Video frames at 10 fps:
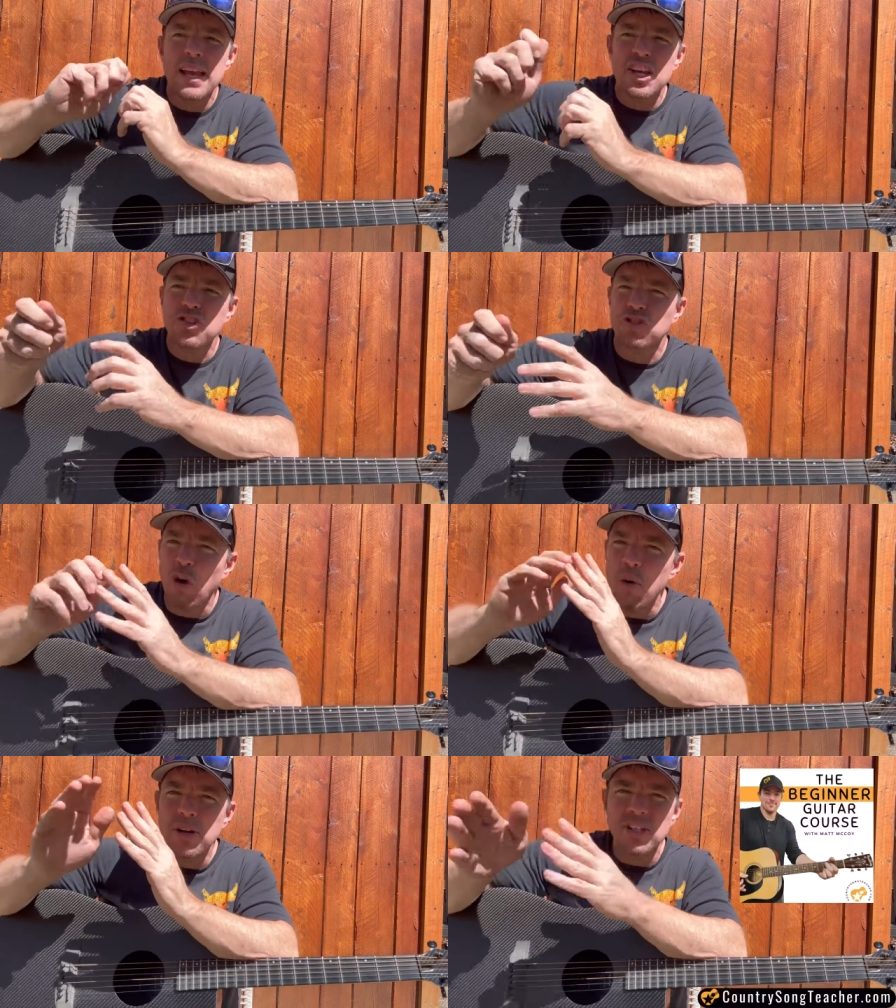is
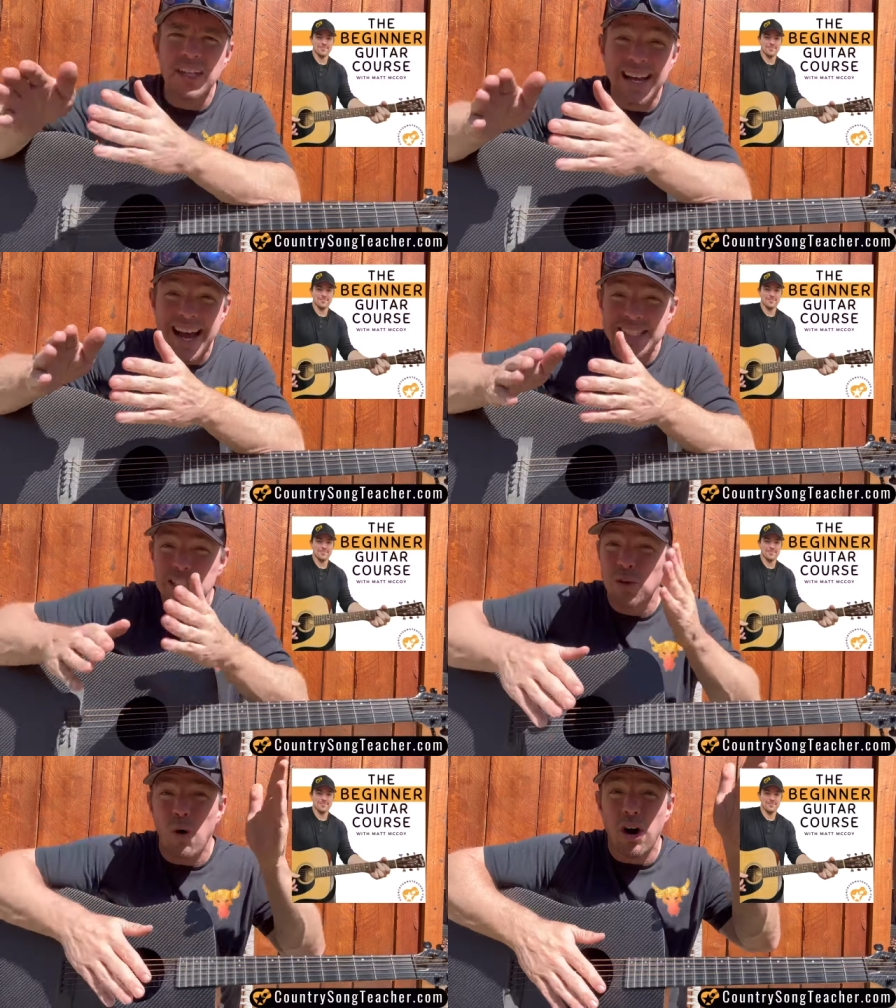throw a bunch of lines in
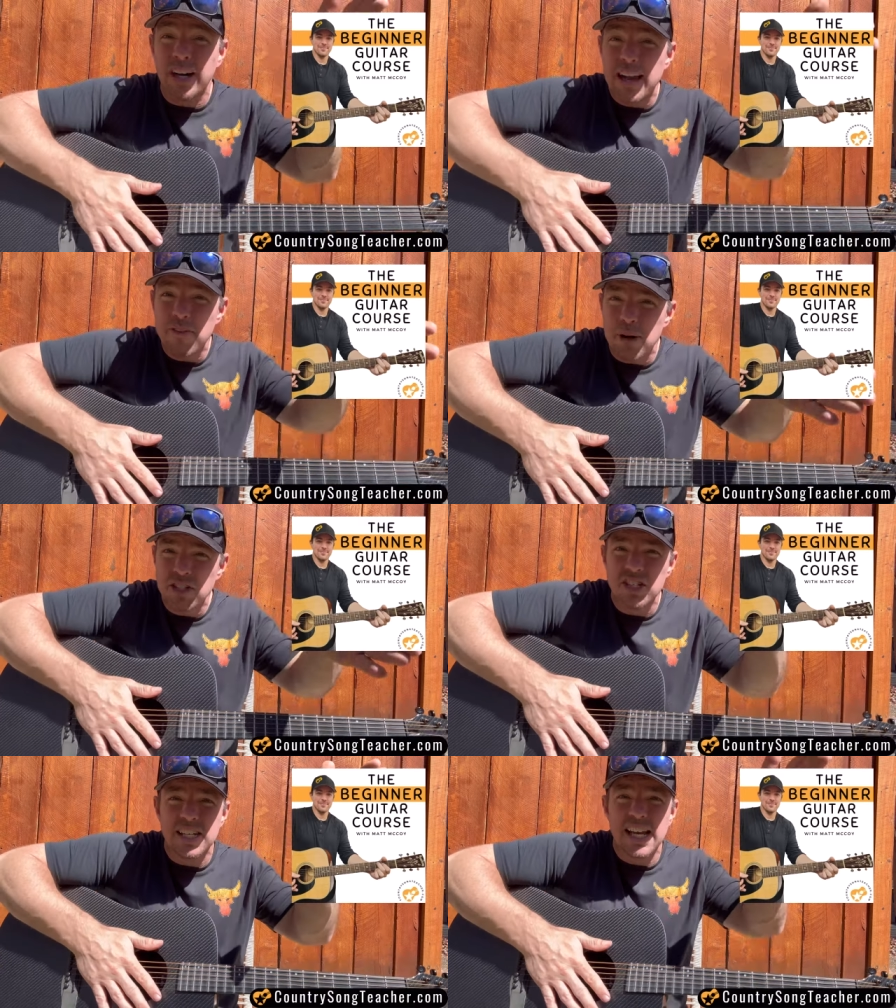the water, give a bunch
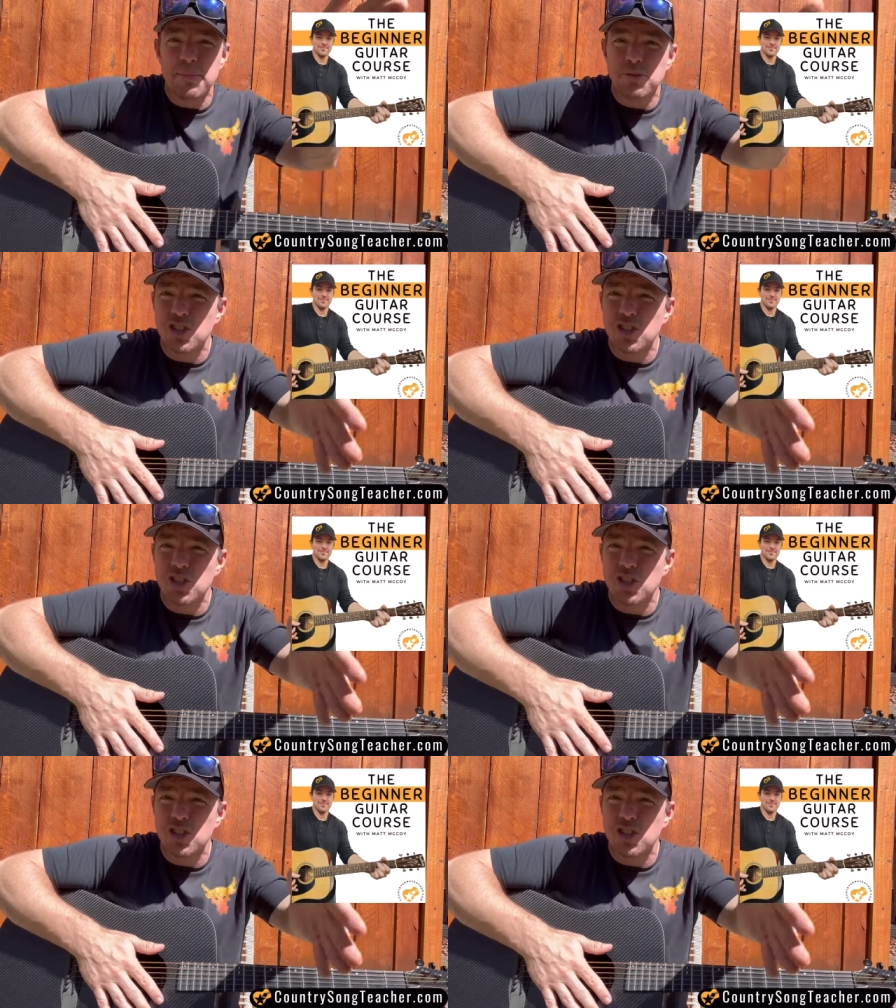of tips,